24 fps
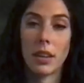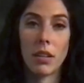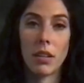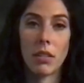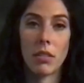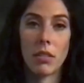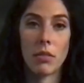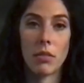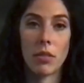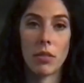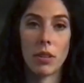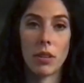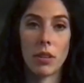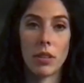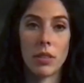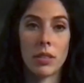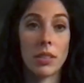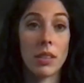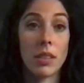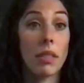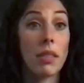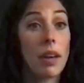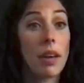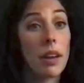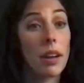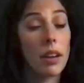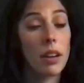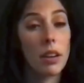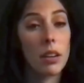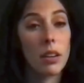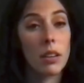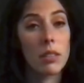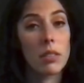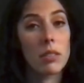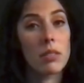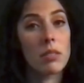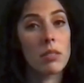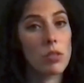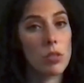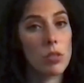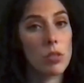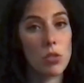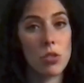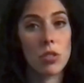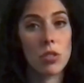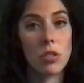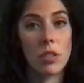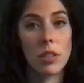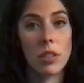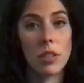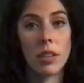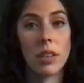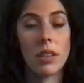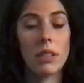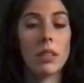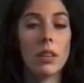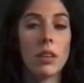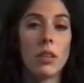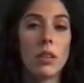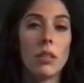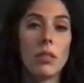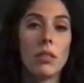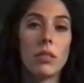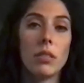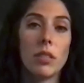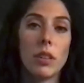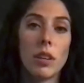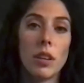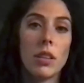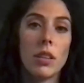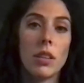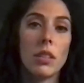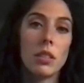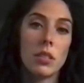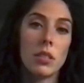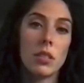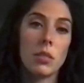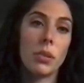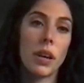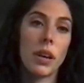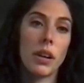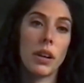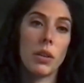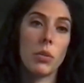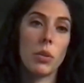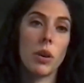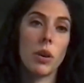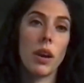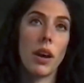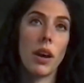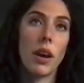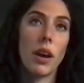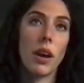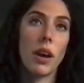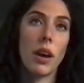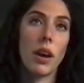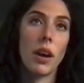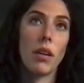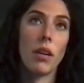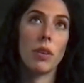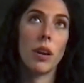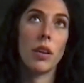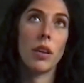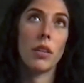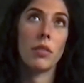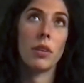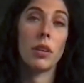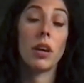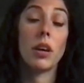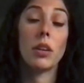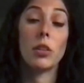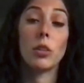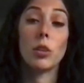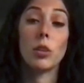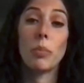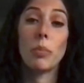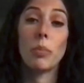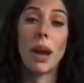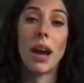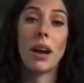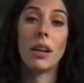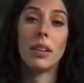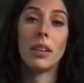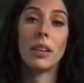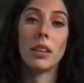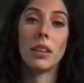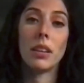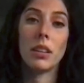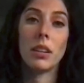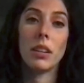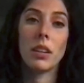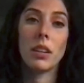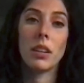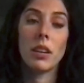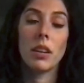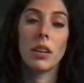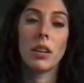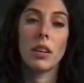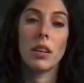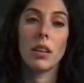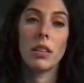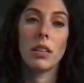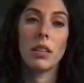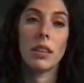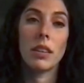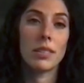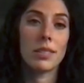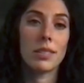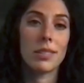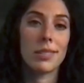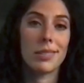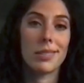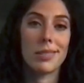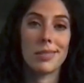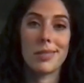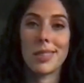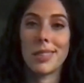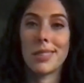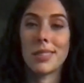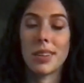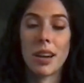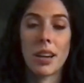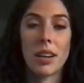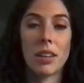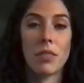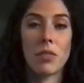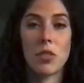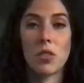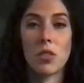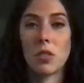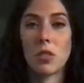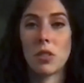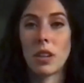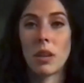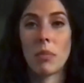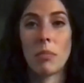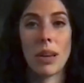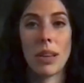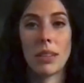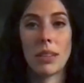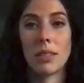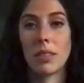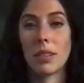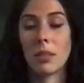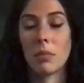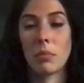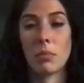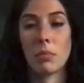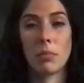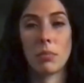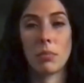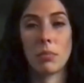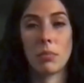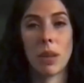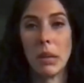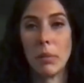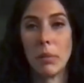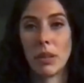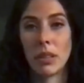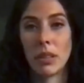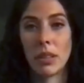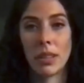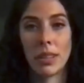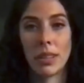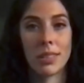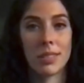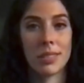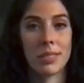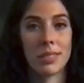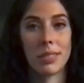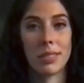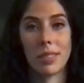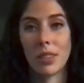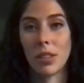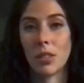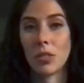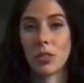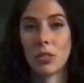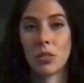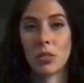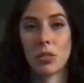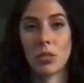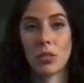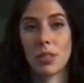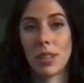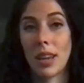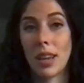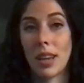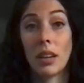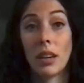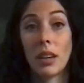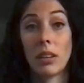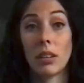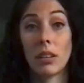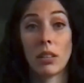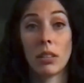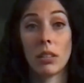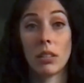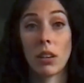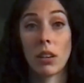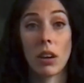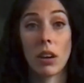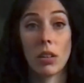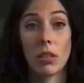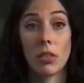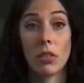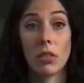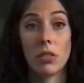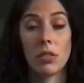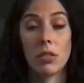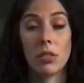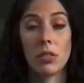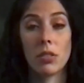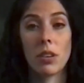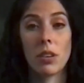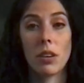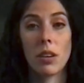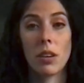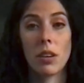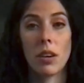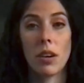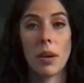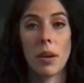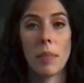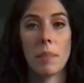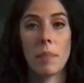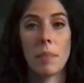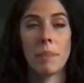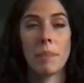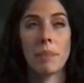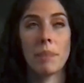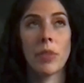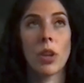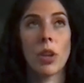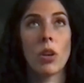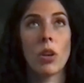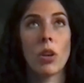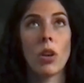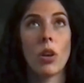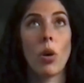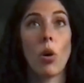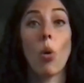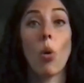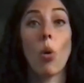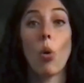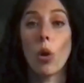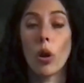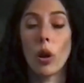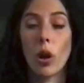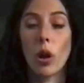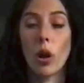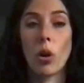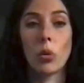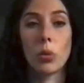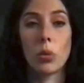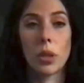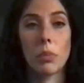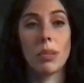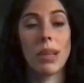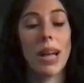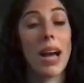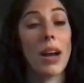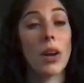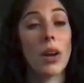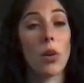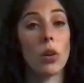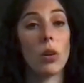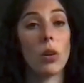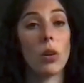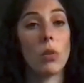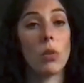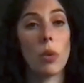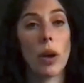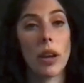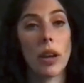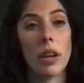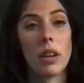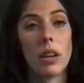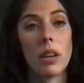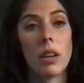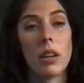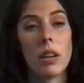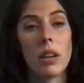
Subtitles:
of a synthetic, usually like the supplier will have either a color palette that's kind of just like a basic, maybe like 6 or 10 colors, or only black or white.